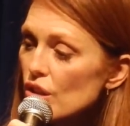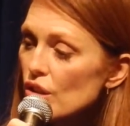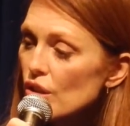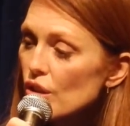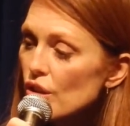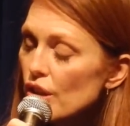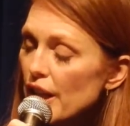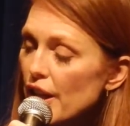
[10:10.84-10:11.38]

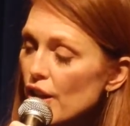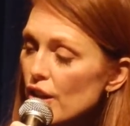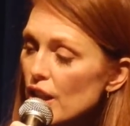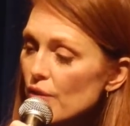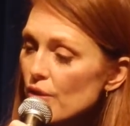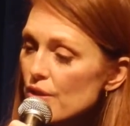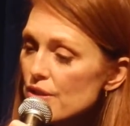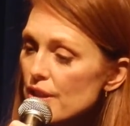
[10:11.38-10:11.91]
her
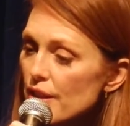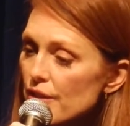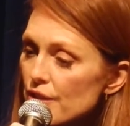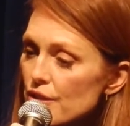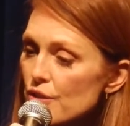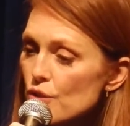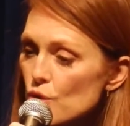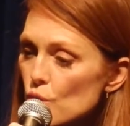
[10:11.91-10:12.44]
caregiver said,
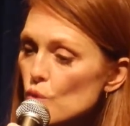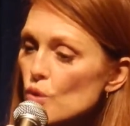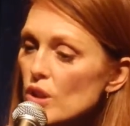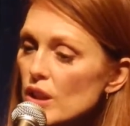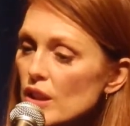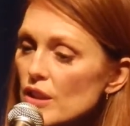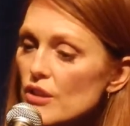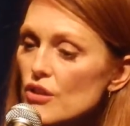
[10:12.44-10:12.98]
"This is
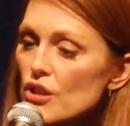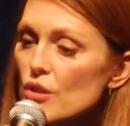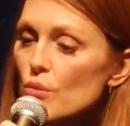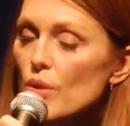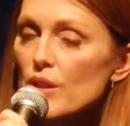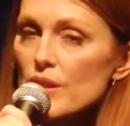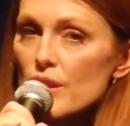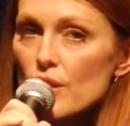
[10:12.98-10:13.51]
Julie and she
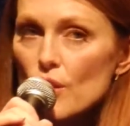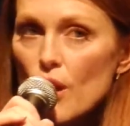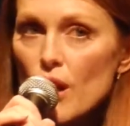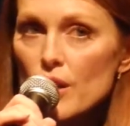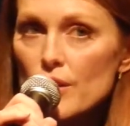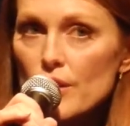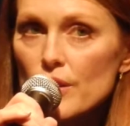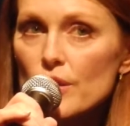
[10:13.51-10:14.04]
wants to
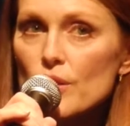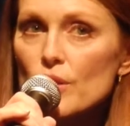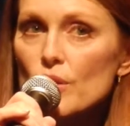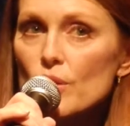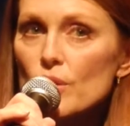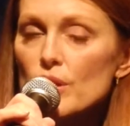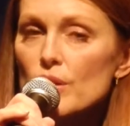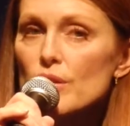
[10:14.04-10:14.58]
talk to
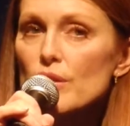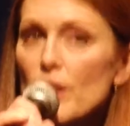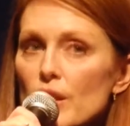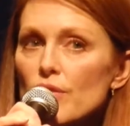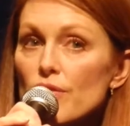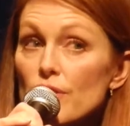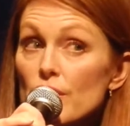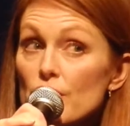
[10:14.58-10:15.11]
you,"
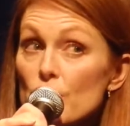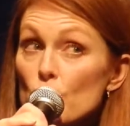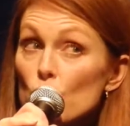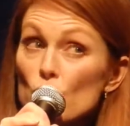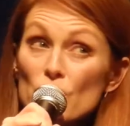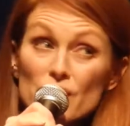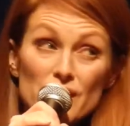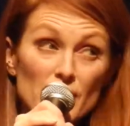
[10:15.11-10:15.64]
and Phyllis
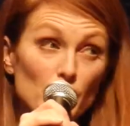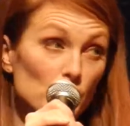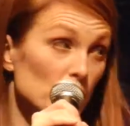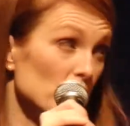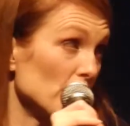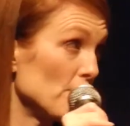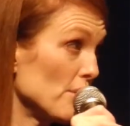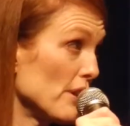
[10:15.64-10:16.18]
wouldn't stop
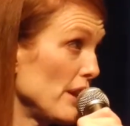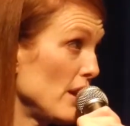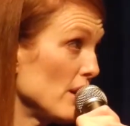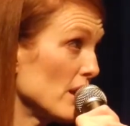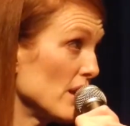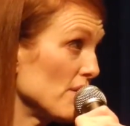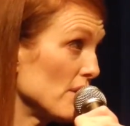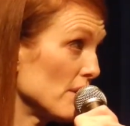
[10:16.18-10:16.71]
looking at her
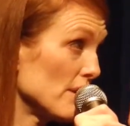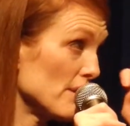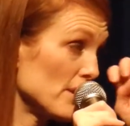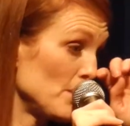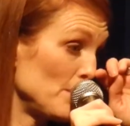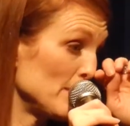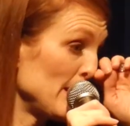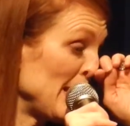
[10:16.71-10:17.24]
caregiver because
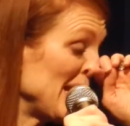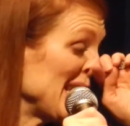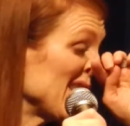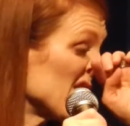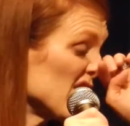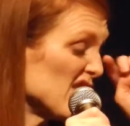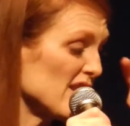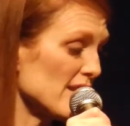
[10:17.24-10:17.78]
she was
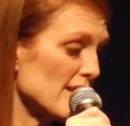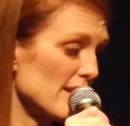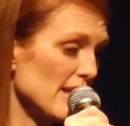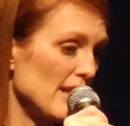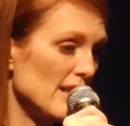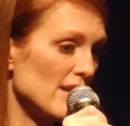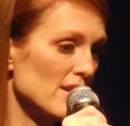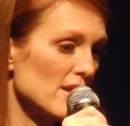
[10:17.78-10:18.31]
anxious,
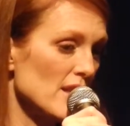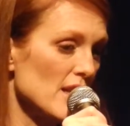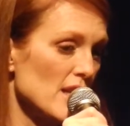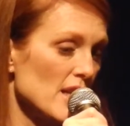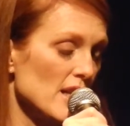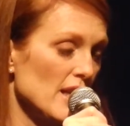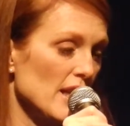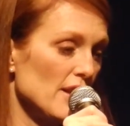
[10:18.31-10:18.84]
and
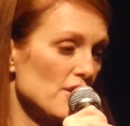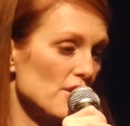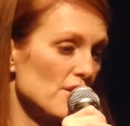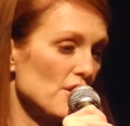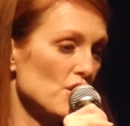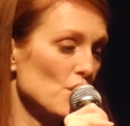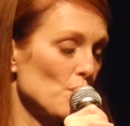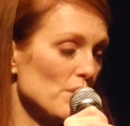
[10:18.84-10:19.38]
she
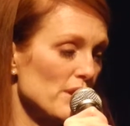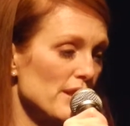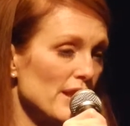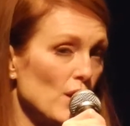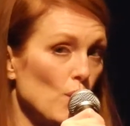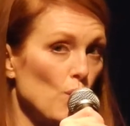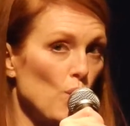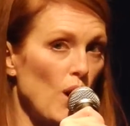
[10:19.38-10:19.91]
said she wants to
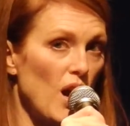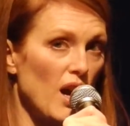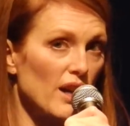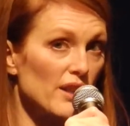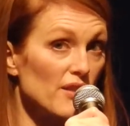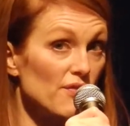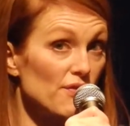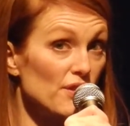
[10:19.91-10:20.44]
take a walk,
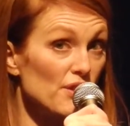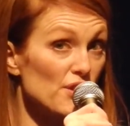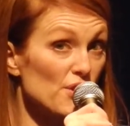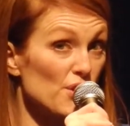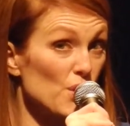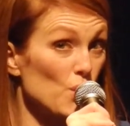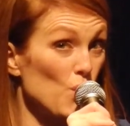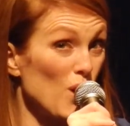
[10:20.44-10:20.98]
and then Phyllis
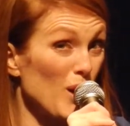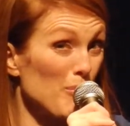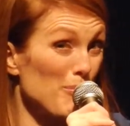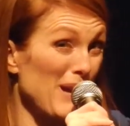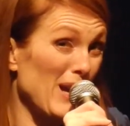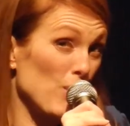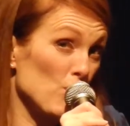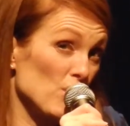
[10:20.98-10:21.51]
started to walk
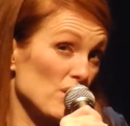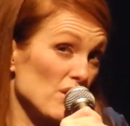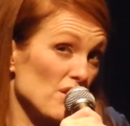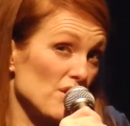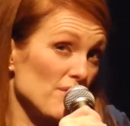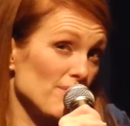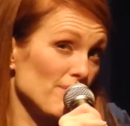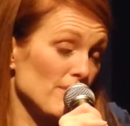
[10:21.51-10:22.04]

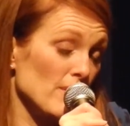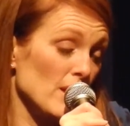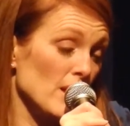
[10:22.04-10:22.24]
backwards,